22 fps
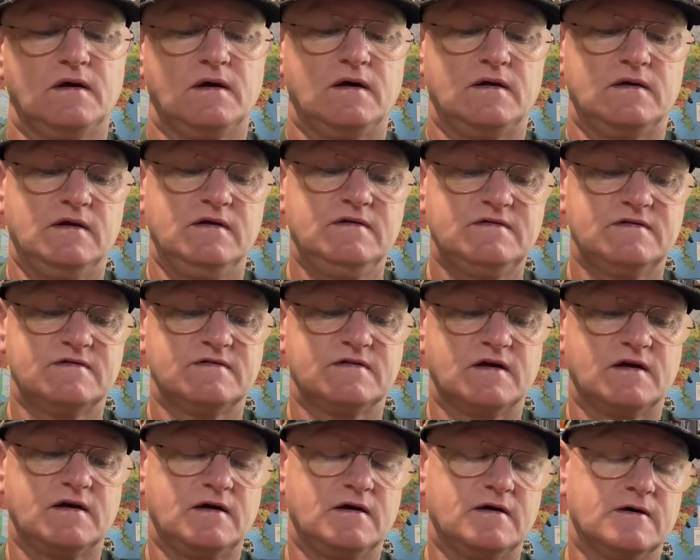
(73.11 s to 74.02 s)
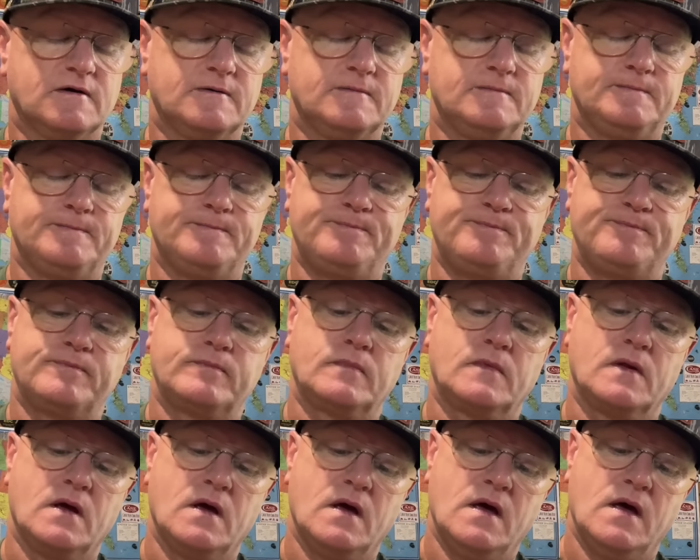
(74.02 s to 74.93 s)
And this is a
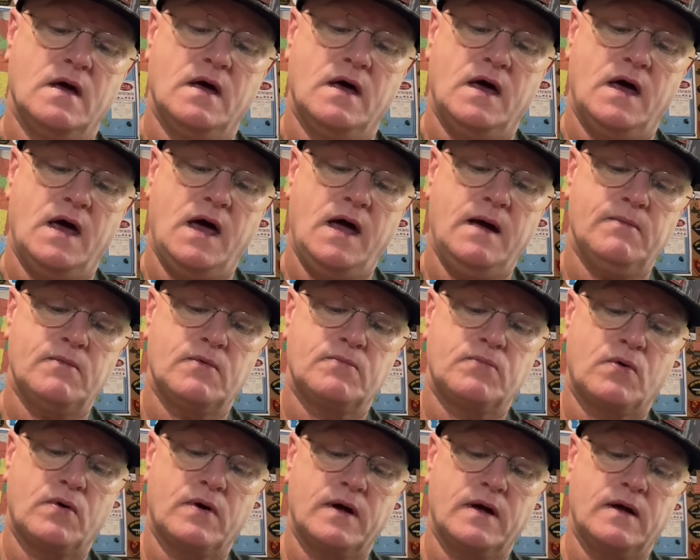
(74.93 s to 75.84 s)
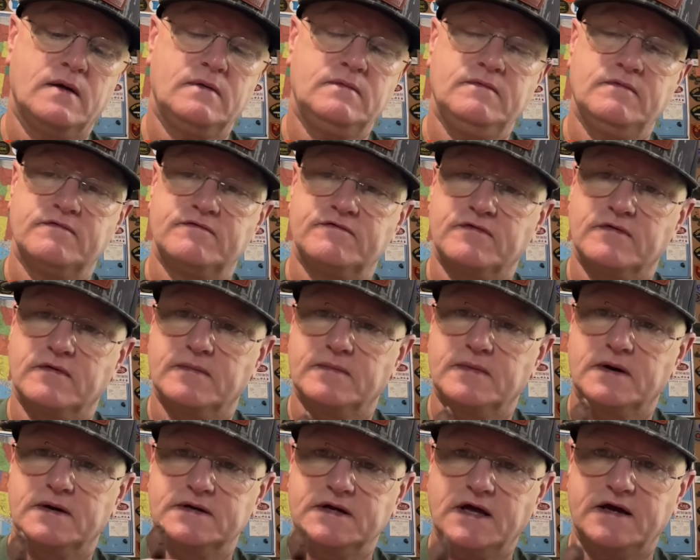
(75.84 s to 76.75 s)
Hammerbrand from
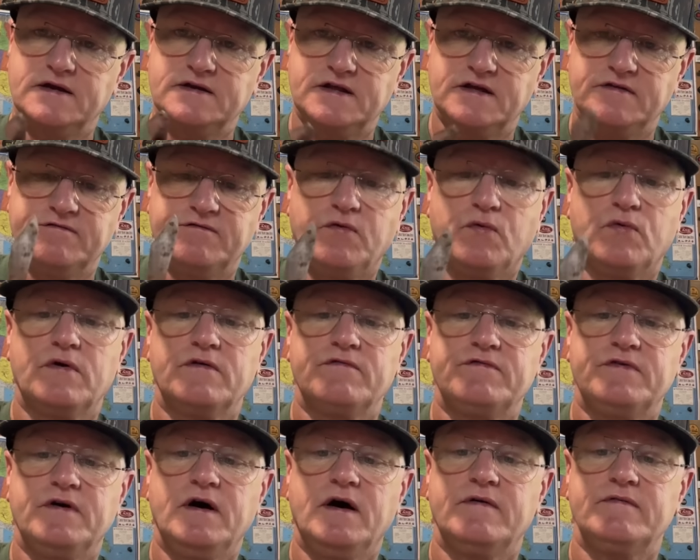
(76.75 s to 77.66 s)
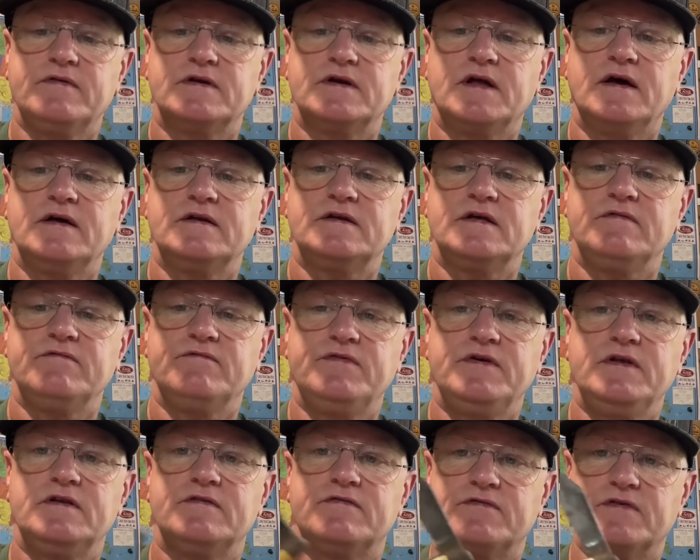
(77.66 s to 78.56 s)
1945 to
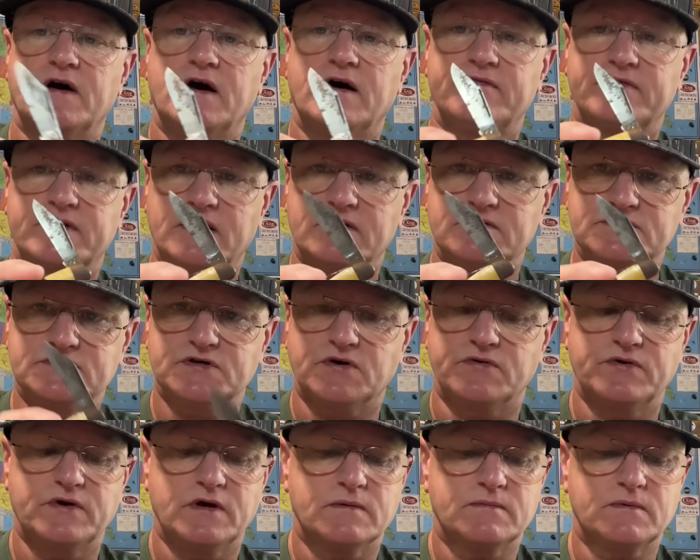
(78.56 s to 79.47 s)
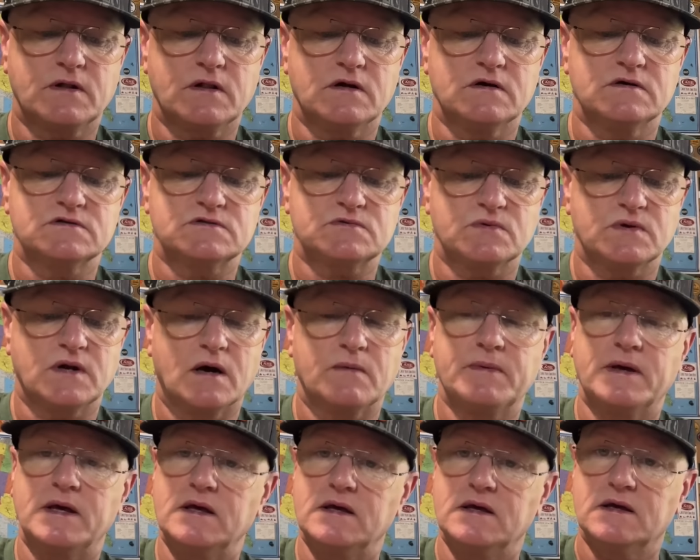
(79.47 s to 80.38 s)
1955. And I'll show you up close when I'll
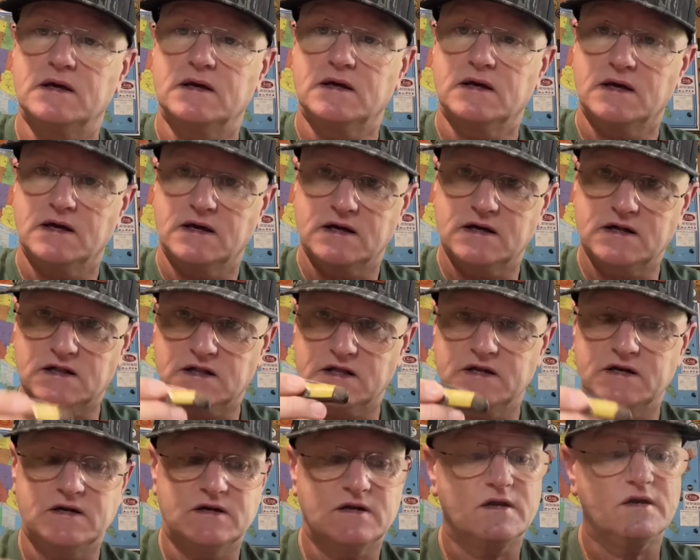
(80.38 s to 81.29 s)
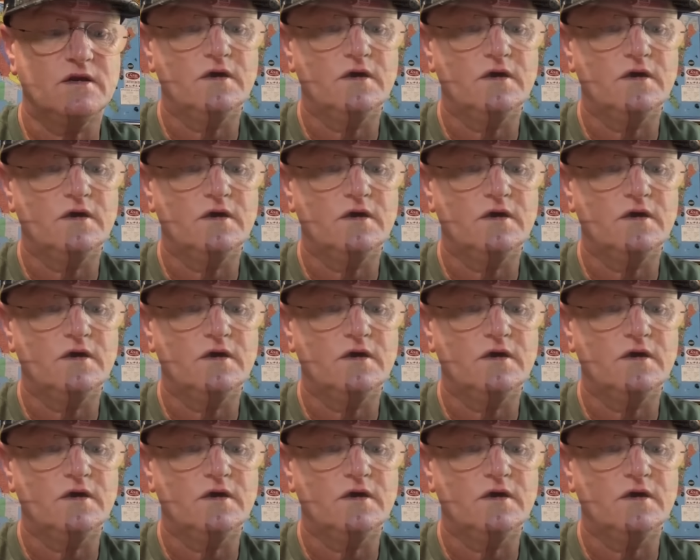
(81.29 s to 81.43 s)
be cleaning it